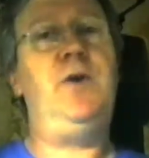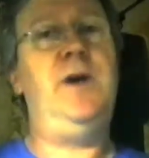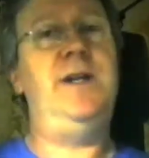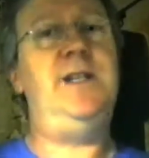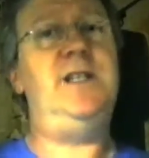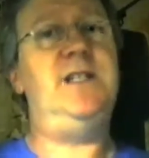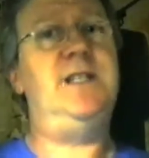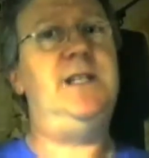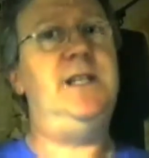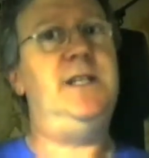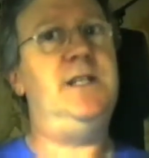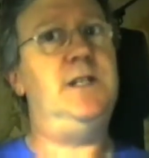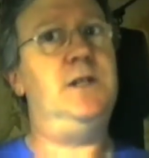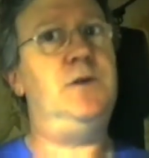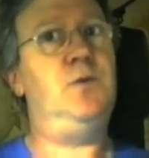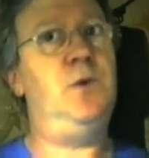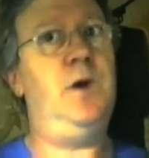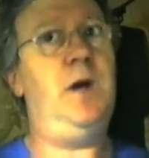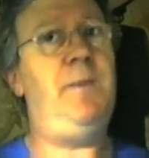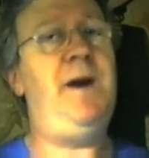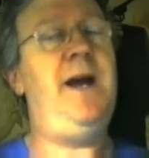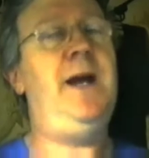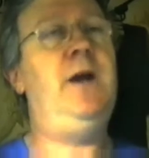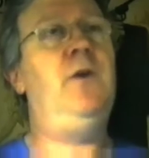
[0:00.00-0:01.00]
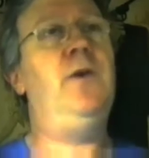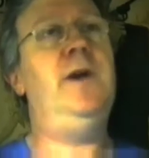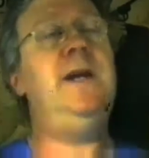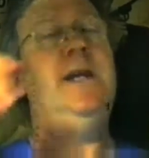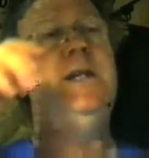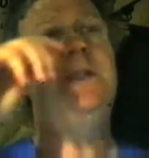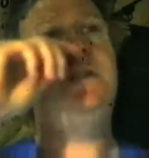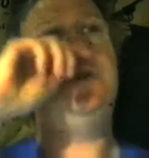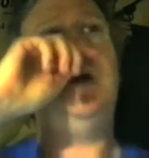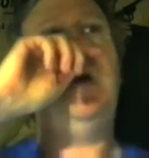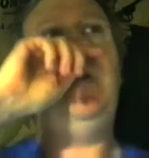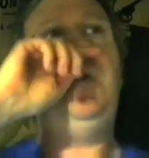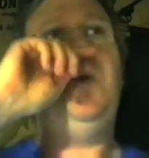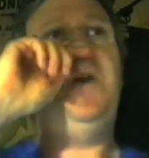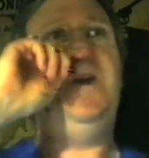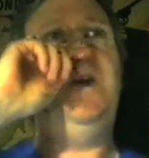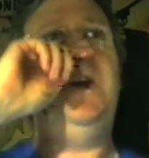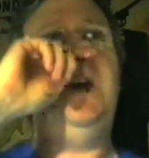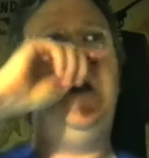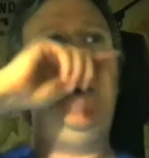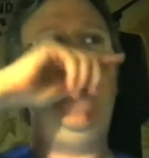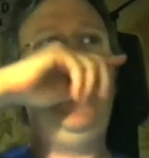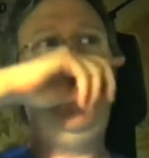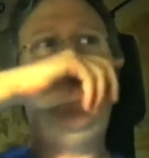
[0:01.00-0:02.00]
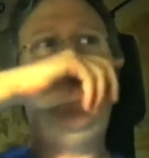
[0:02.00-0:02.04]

great decisions when I'm angry. So I thought I'd go and